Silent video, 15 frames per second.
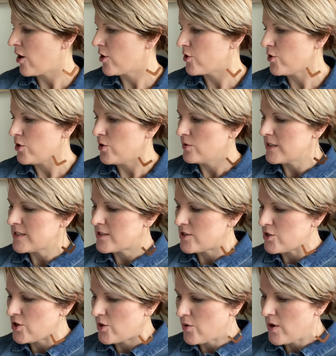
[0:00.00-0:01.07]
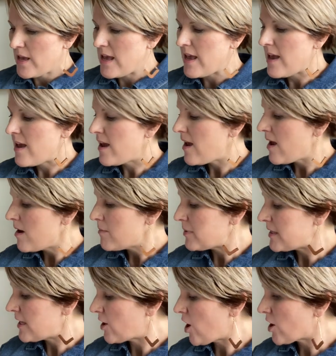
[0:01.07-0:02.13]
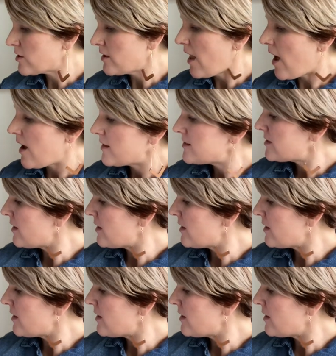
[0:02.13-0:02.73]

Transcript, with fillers: on who you listen to. But there are lots